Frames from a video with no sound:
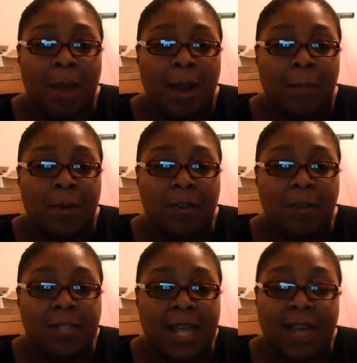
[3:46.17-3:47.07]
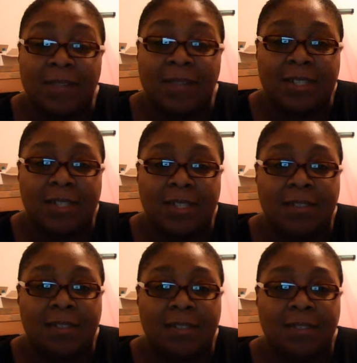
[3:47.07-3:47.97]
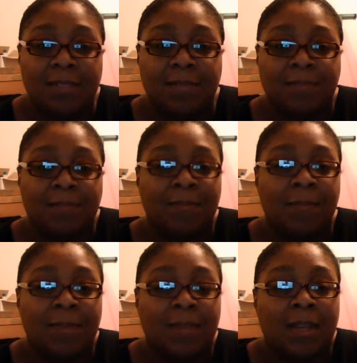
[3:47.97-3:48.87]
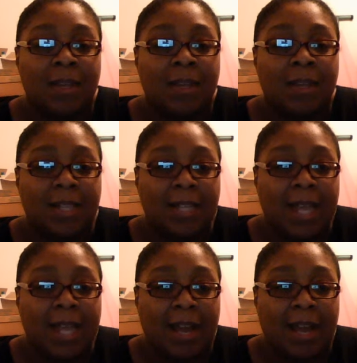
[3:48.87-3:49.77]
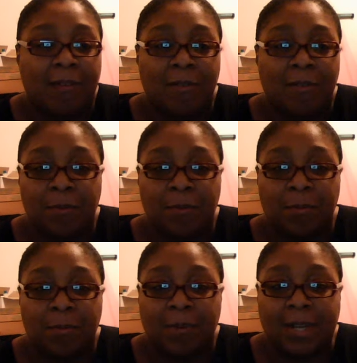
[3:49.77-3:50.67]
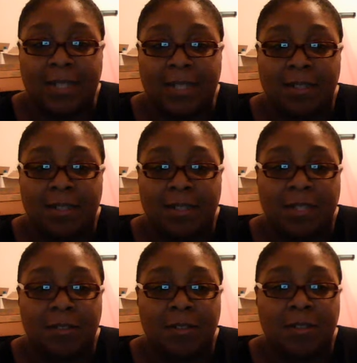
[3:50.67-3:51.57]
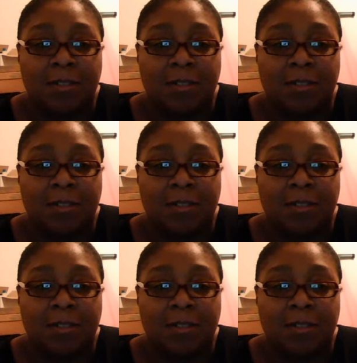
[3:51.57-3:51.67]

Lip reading: Burt's Heaven Scent. They have affordable pricing on theirs.